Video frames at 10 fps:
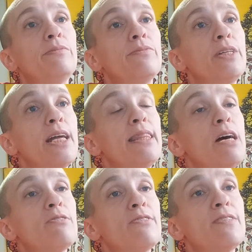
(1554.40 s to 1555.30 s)
The 9th
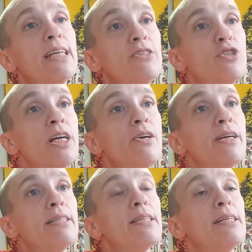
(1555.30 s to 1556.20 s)
house of
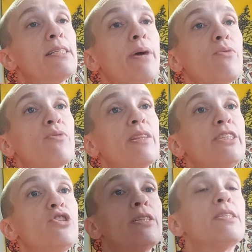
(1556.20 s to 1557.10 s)
Sagittarius is about
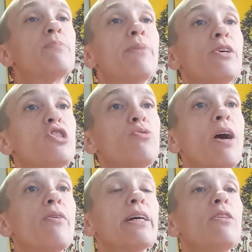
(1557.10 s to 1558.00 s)
religion,
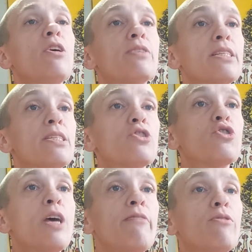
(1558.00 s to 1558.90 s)
spirituality, long-distance
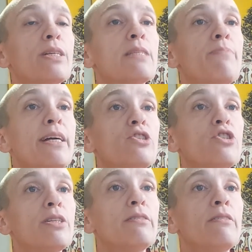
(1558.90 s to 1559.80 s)
travel,
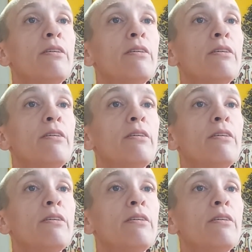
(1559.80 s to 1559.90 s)
expansion,